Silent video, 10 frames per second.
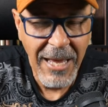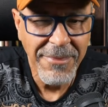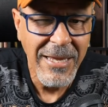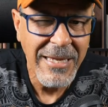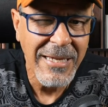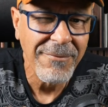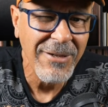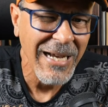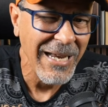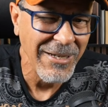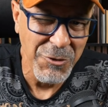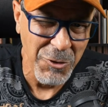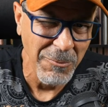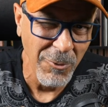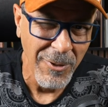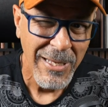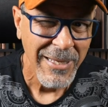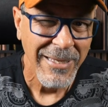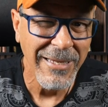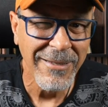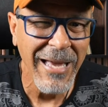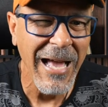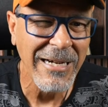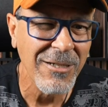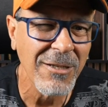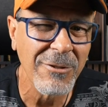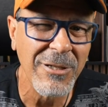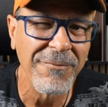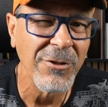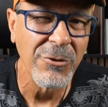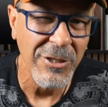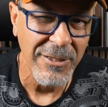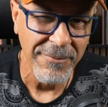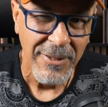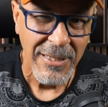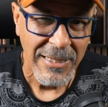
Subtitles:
I think he even got in trouble. He actually was a fugitive.